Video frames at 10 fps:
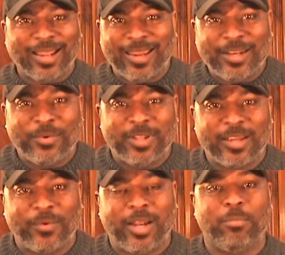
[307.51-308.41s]
I can't do
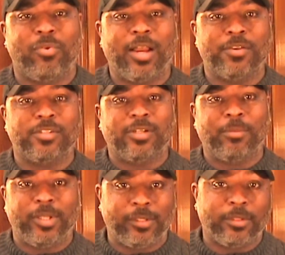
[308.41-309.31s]
anything without a browser.
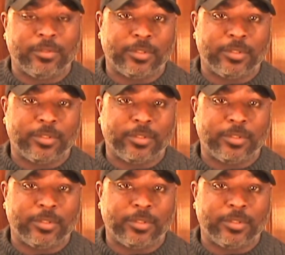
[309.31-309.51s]
I mean,